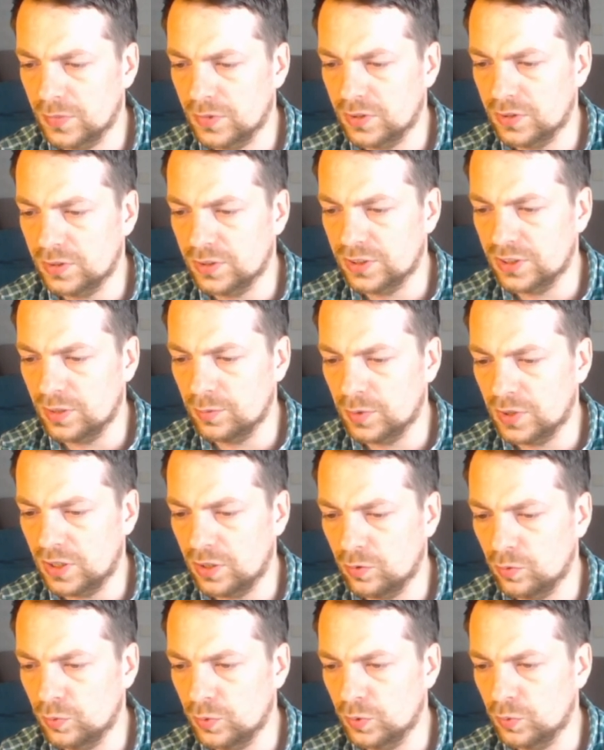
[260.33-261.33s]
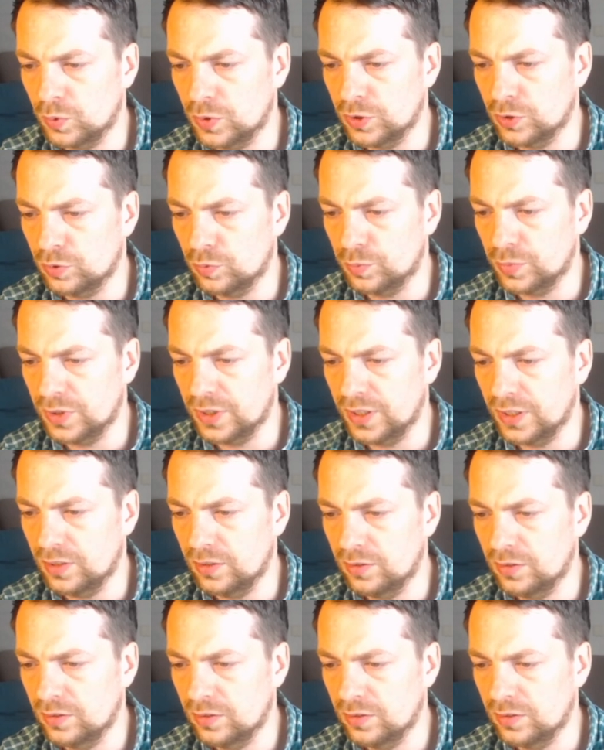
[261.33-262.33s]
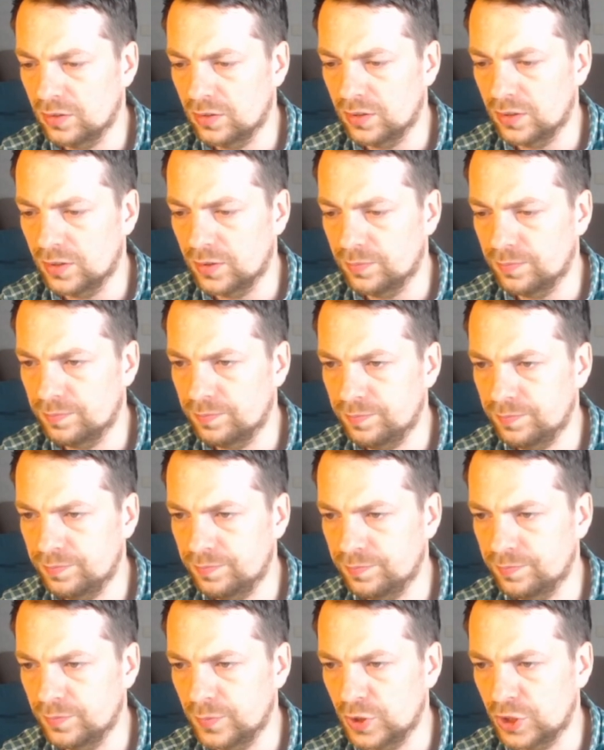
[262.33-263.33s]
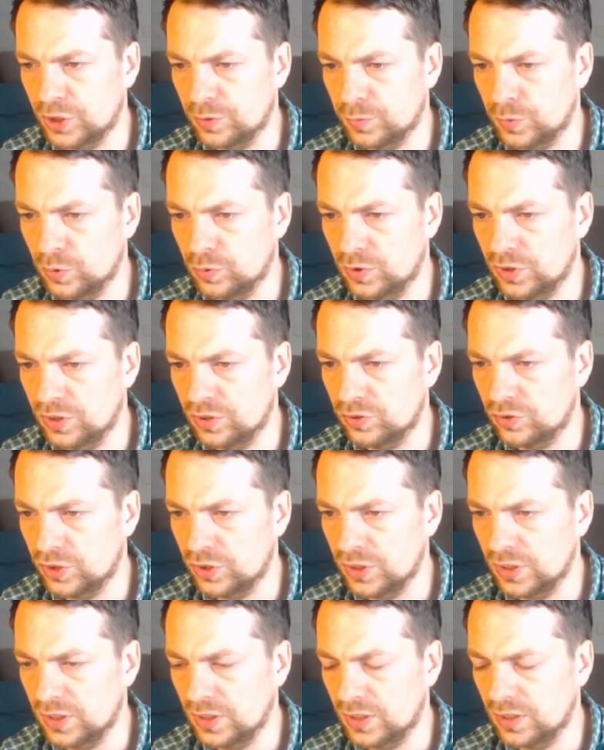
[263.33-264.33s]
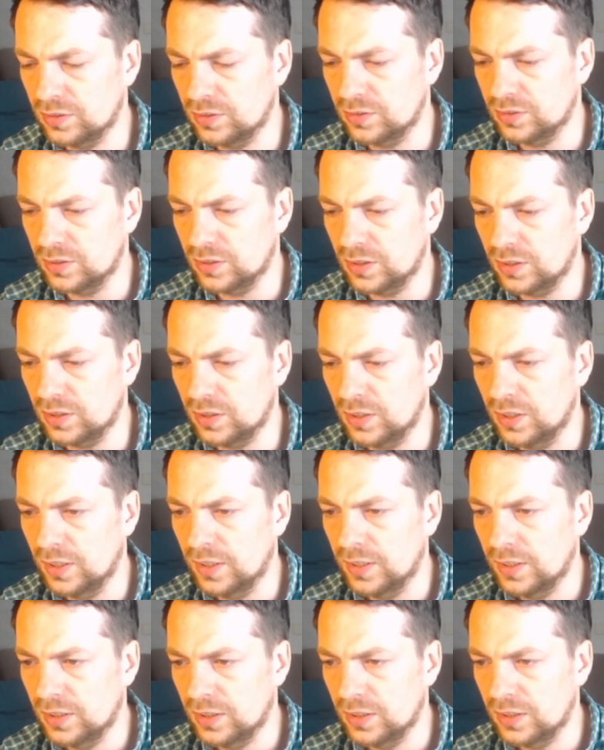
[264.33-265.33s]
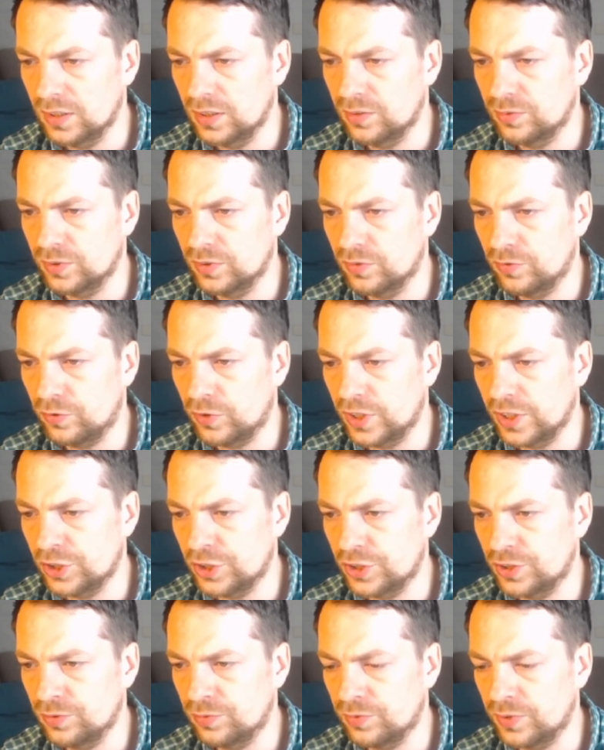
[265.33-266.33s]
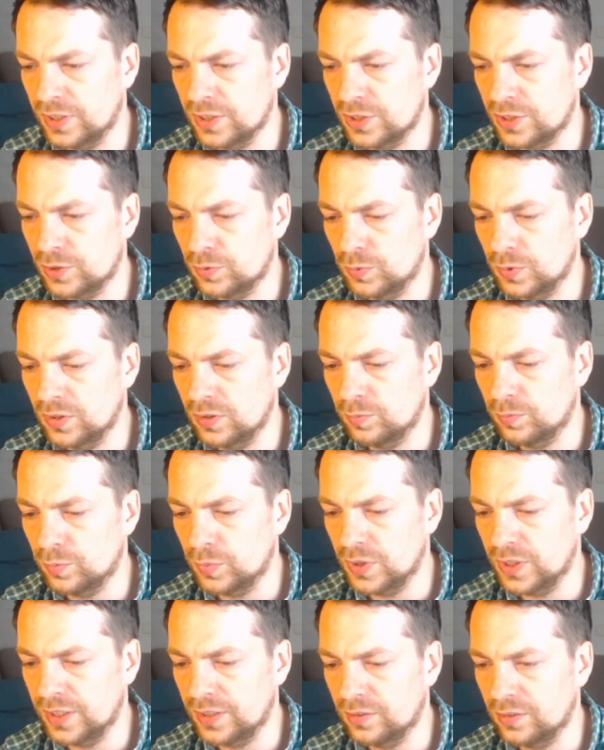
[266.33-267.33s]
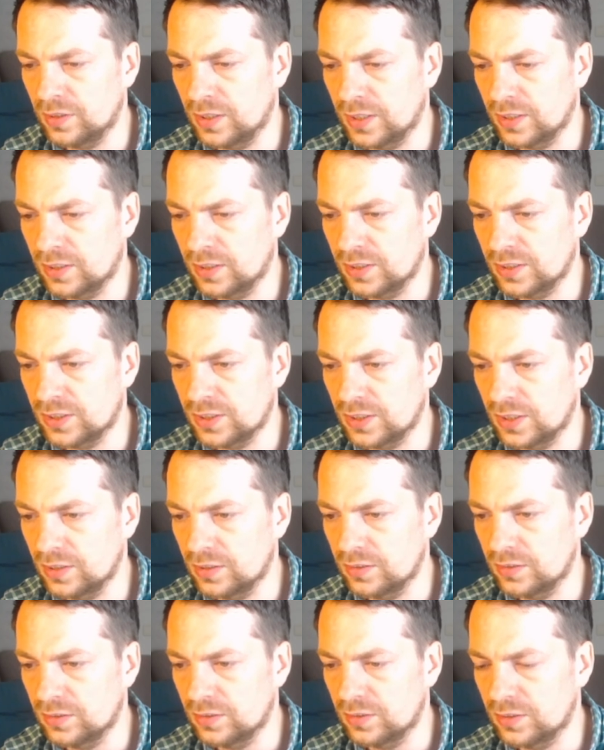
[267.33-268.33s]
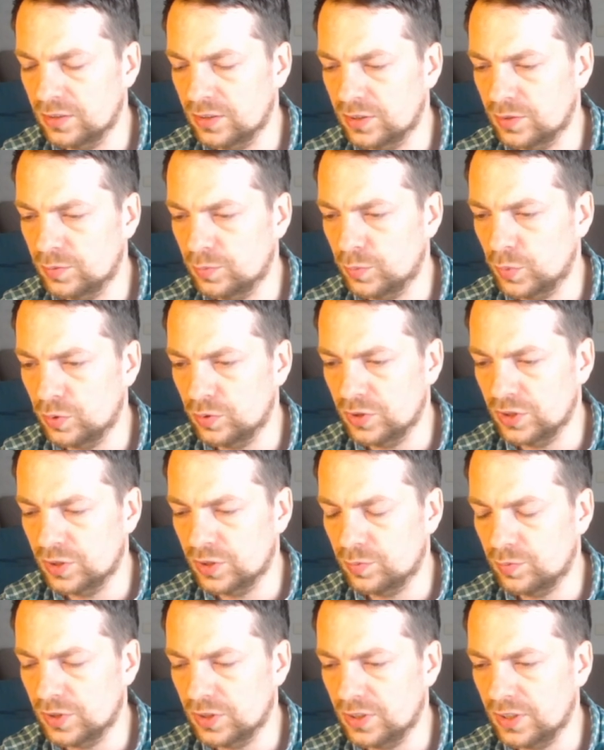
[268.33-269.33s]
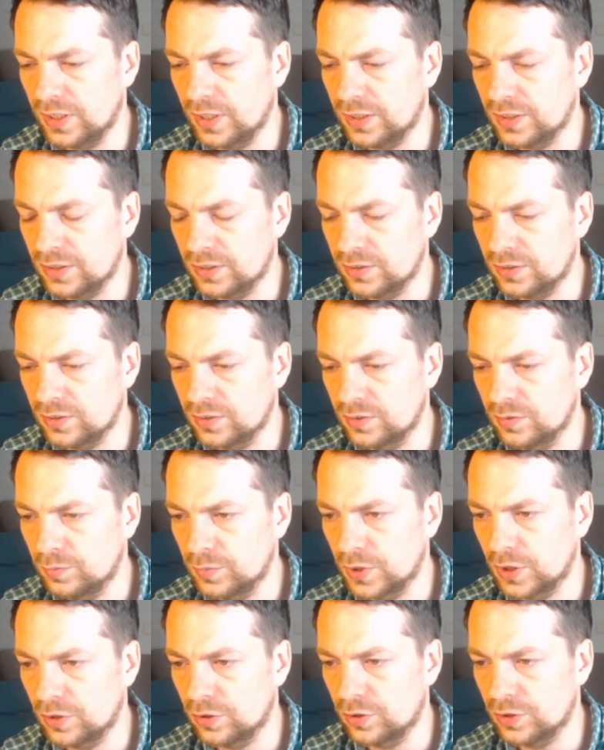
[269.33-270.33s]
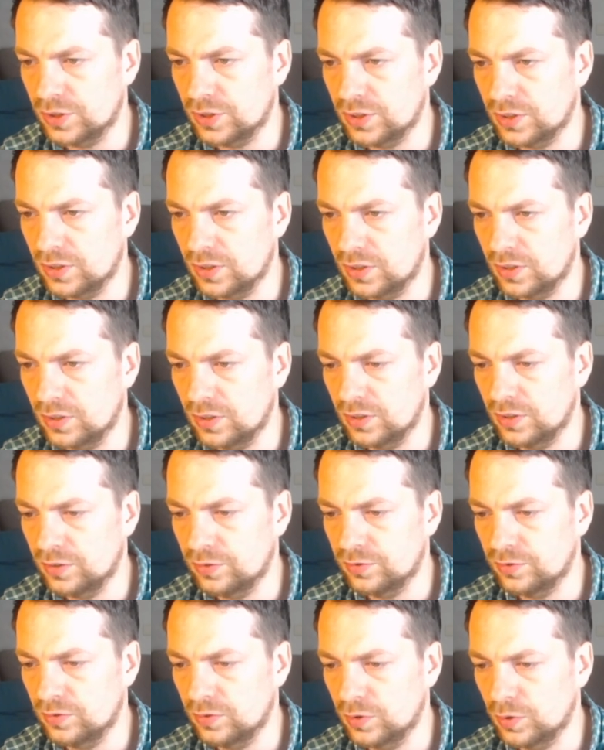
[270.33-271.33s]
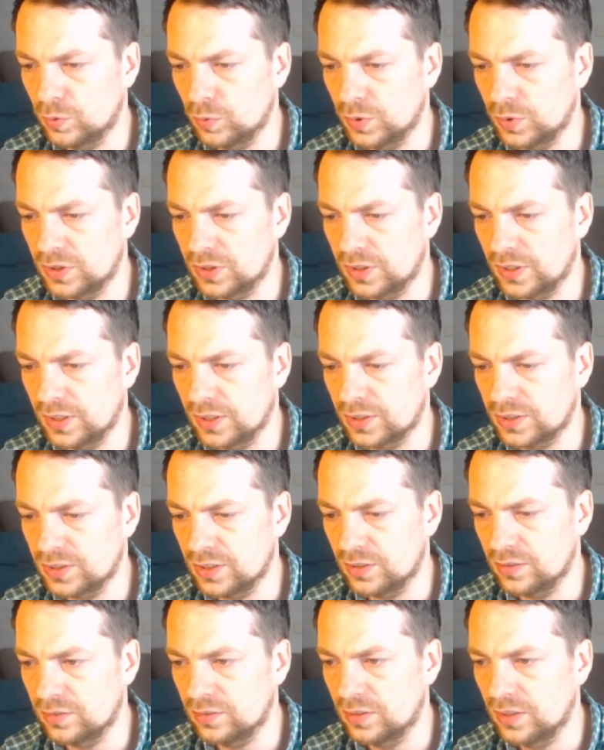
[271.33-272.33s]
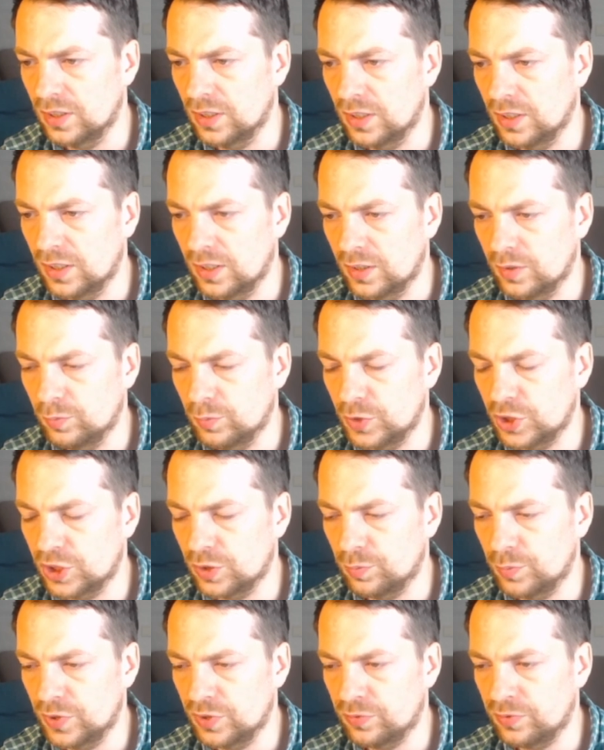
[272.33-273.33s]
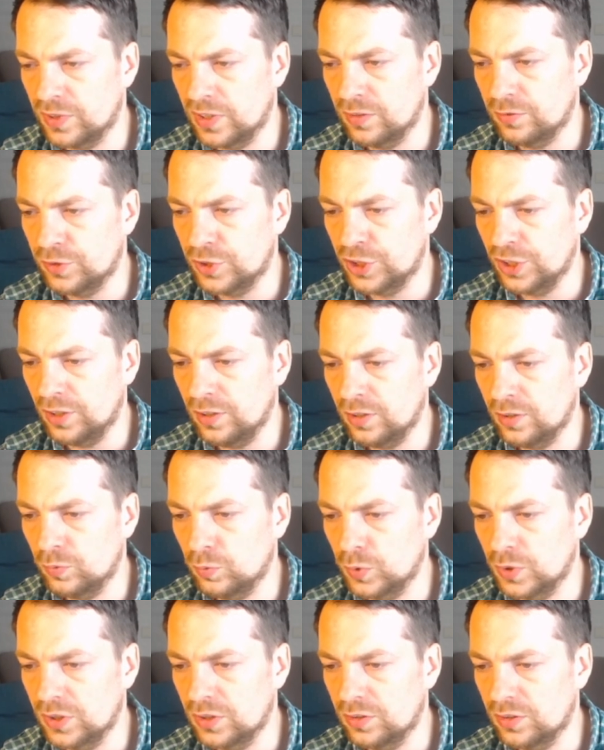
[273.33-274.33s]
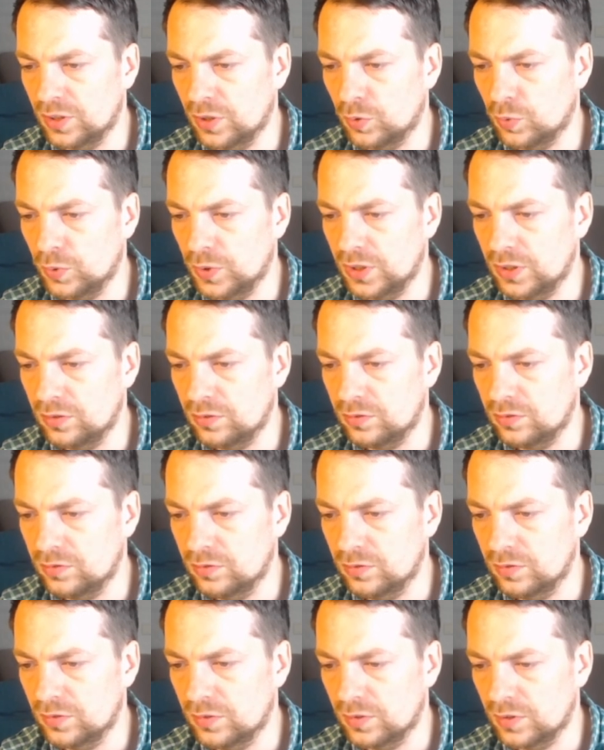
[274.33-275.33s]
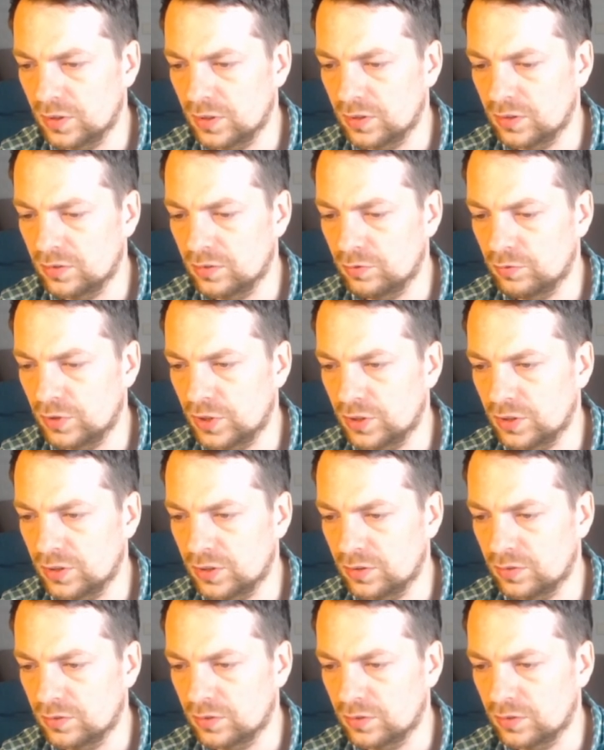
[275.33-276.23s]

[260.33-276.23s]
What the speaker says: Somehow we want to play bishop to d3, and if in French defense we play it like this and this pawn is protected, because if queen takes, then bishop b5 check, winning the queen, a very